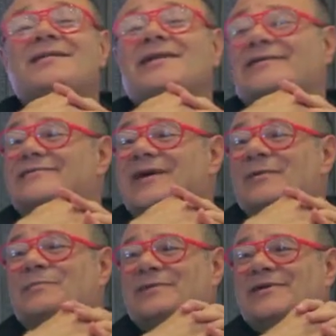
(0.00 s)
Ladies and
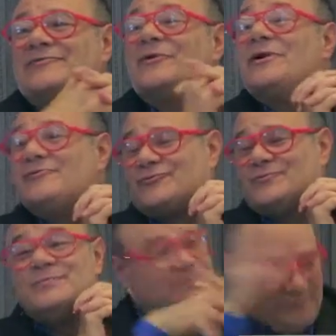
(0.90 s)
gentlemen, please,
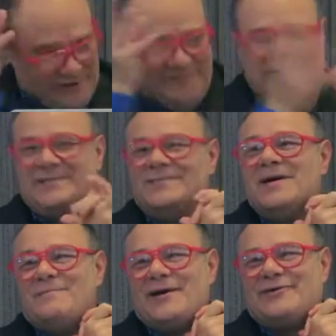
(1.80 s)
please meet
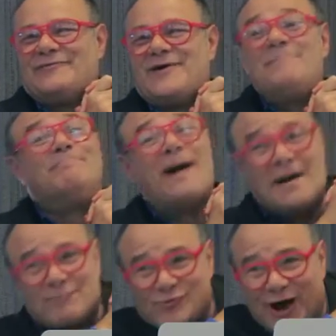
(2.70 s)
my good friend,
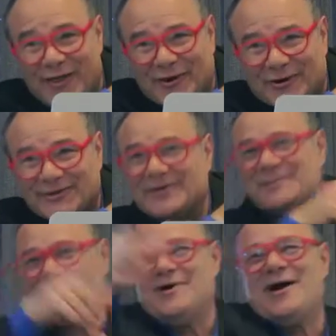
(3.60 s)
my brother,
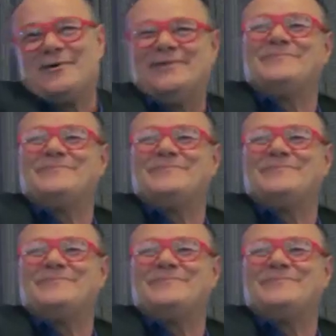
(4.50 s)
Perry.